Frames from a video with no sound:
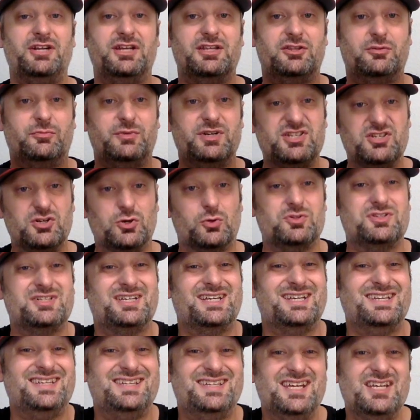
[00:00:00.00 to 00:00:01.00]
yet the results
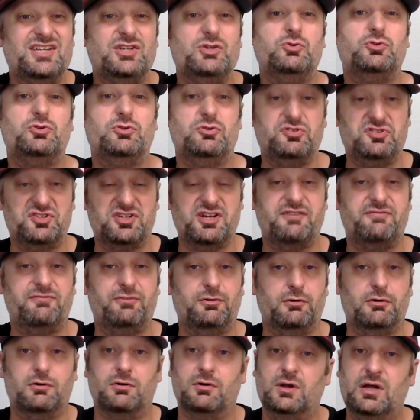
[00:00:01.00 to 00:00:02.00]
continue to
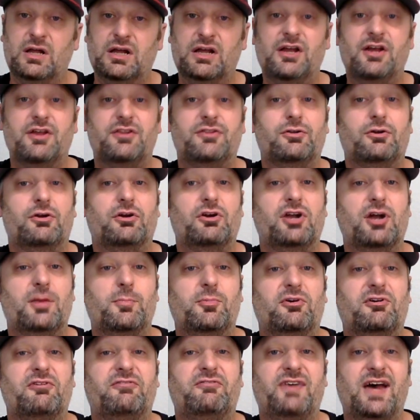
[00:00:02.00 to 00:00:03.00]
suffer, there are a
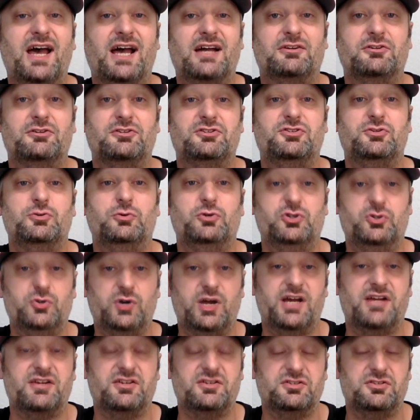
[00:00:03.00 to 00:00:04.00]
number of factors to
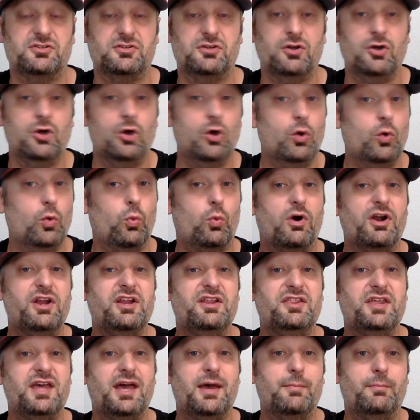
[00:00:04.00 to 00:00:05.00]
address. One
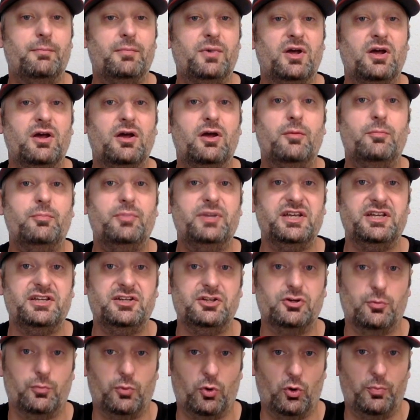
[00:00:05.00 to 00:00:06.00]
of them being
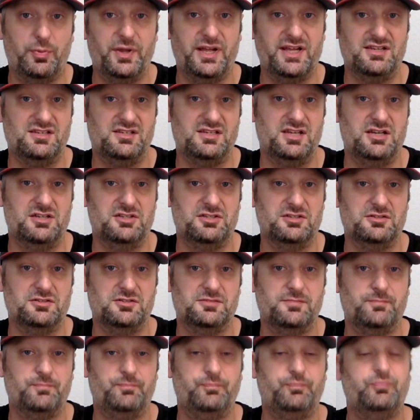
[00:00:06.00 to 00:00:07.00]
your bullpen sessions.
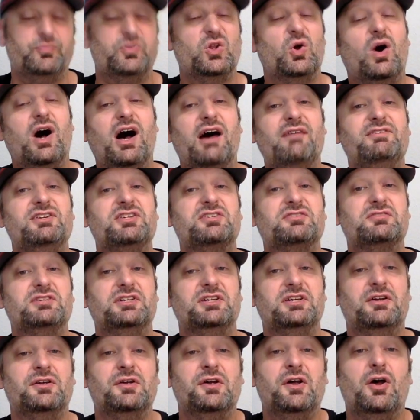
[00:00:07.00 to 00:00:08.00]
Now
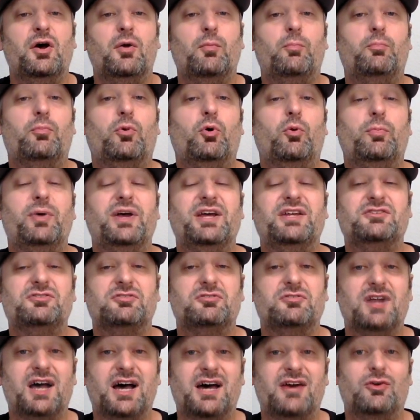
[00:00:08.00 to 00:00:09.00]
obviously, bullpens
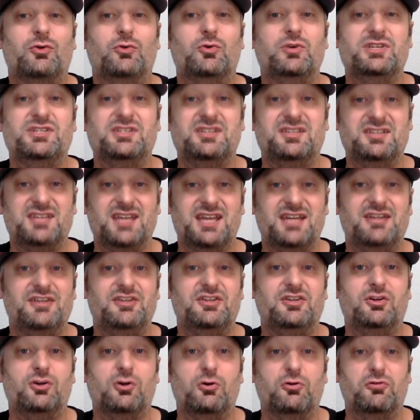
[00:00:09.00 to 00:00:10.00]
are not always
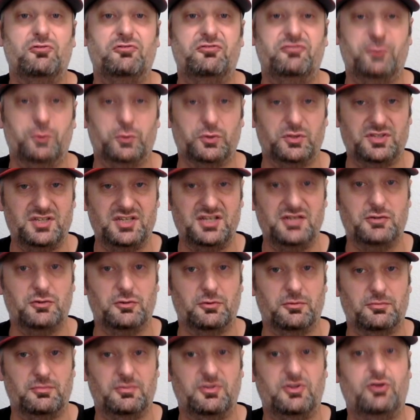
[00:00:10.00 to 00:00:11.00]
intended to go full tilt.
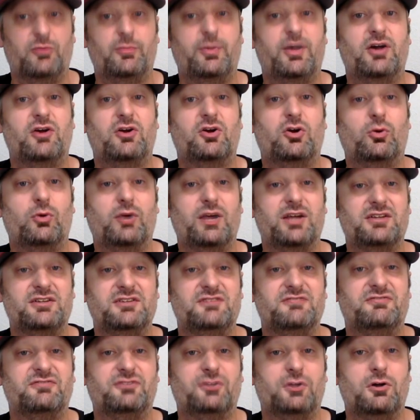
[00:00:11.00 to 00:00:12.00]
They're about
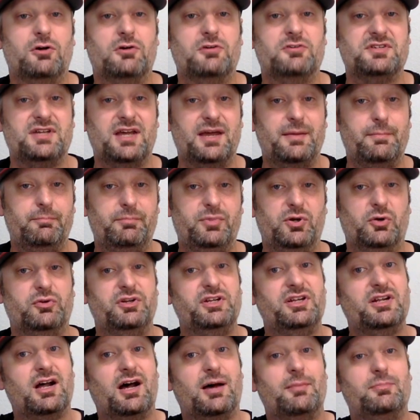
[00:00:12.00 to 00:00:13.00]
correcting flaws and
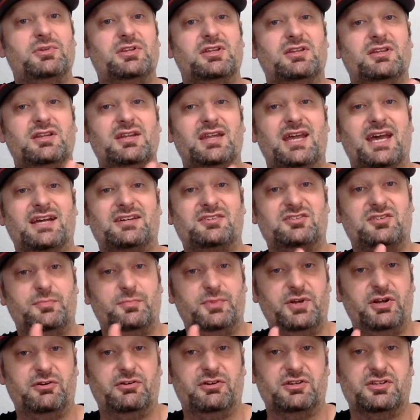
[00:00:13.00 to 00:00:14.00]
building up to the next
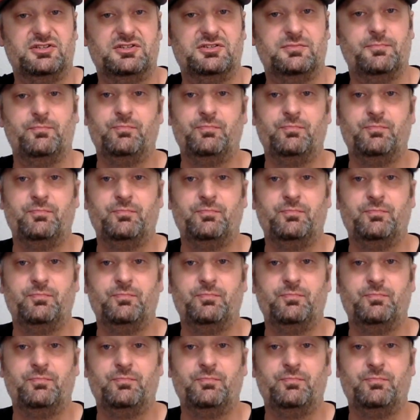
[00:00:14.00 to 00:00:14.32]
appearance.